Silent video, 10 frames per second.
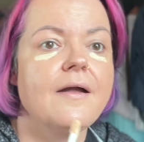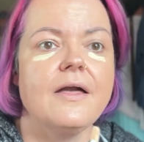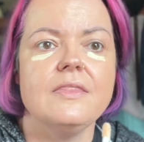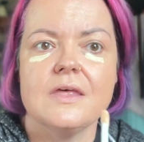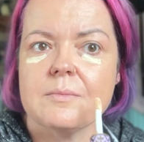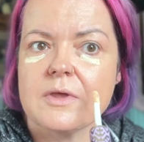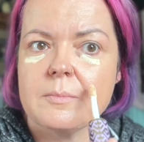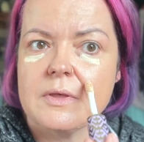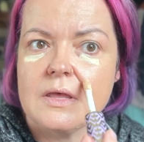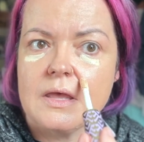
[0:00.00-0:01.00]
And then I'm going
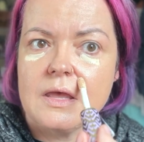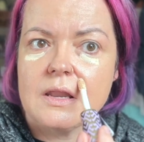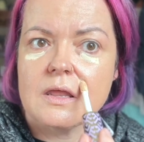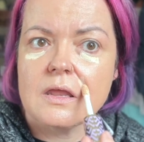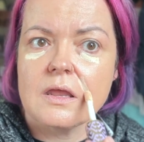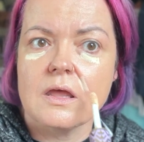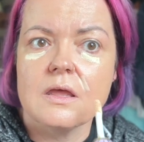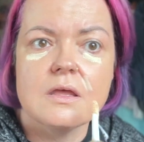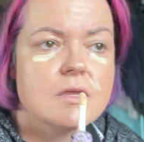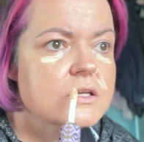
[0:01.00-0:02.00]
to put
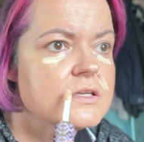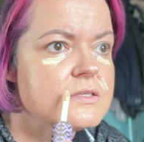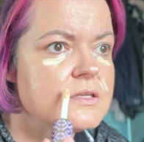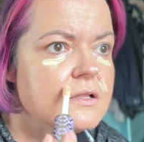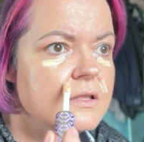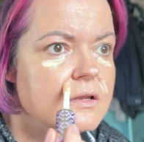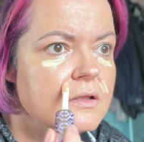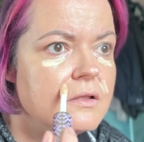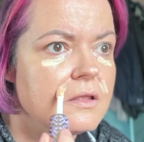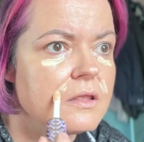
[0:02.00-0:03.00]
just a
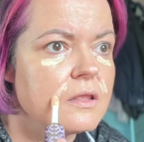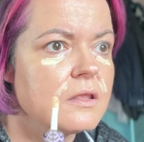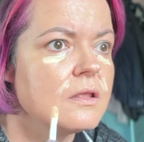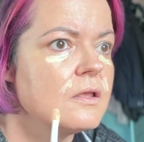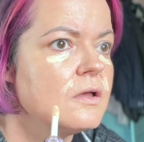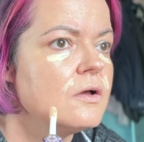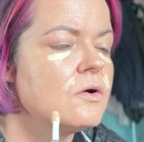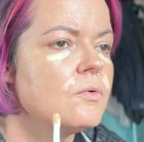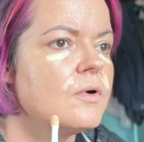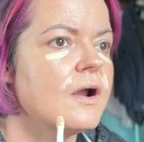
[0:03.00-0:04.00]
little
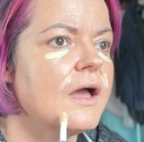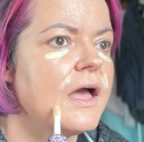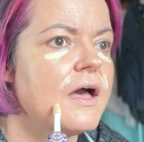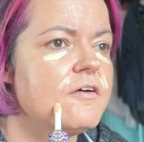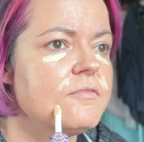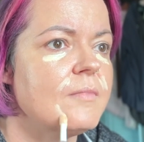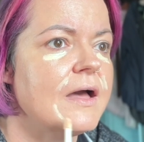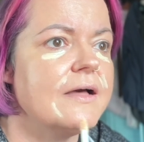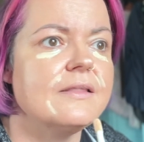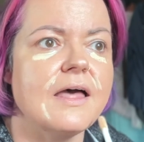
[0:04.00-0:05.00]
where I have
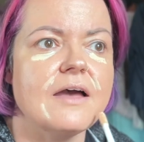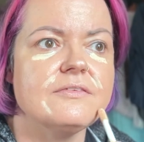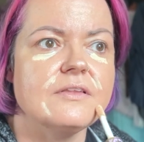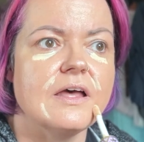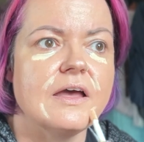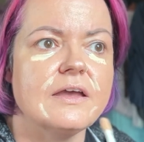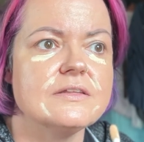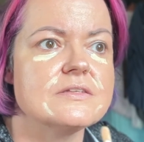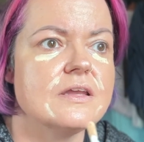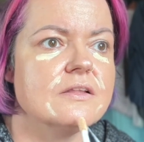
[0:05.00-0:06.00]
my laugh
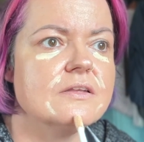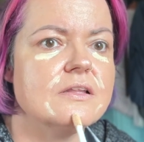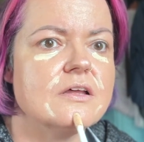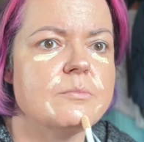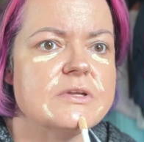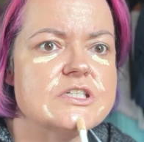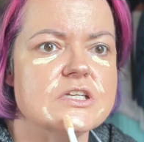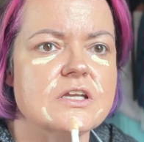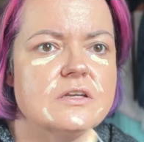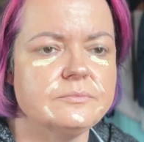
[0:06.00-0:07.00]
lines and a little on my
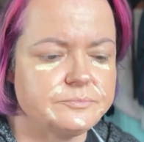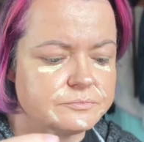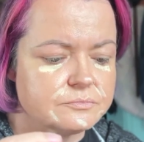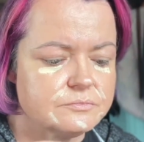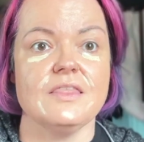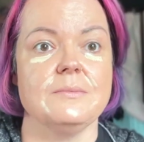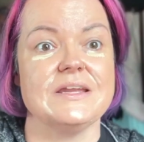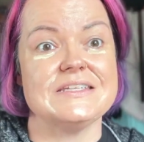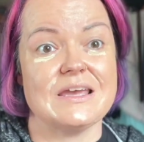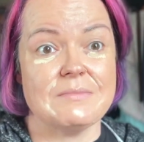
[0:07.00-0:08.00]
chin. And I'm
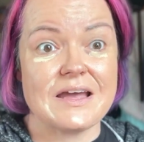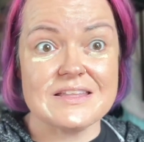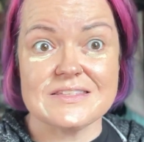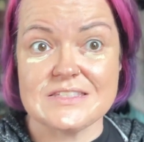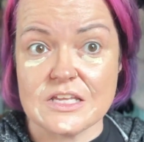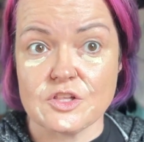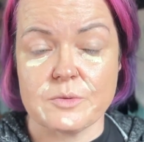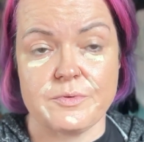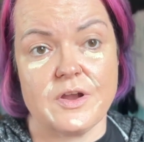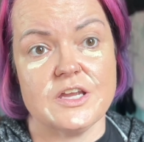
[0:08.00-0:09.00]
going to take my concealer
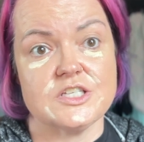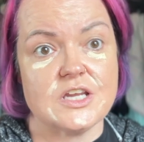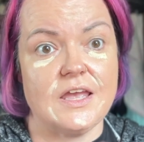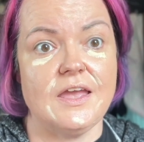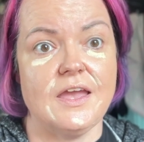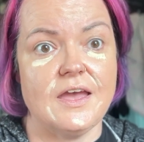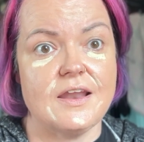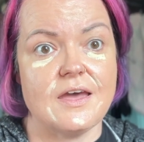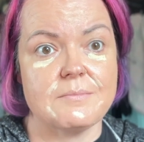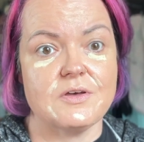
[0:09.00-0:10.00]
brush
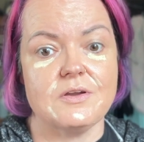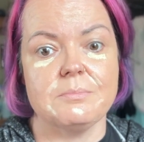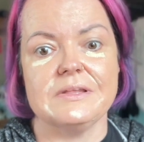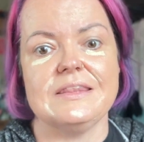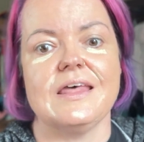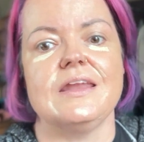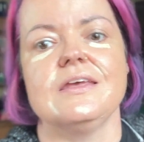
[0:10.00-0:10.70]
and I'm going to blend that